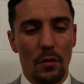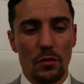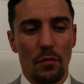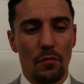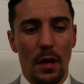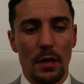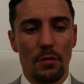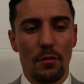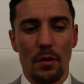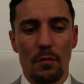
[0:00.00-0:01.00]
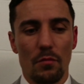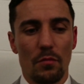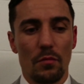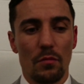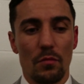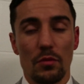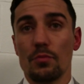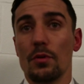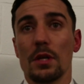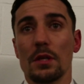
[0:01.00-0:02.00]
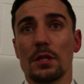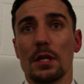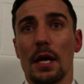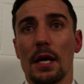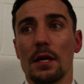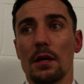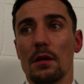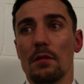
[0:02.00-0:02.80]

John Ryder was brilliant tonight.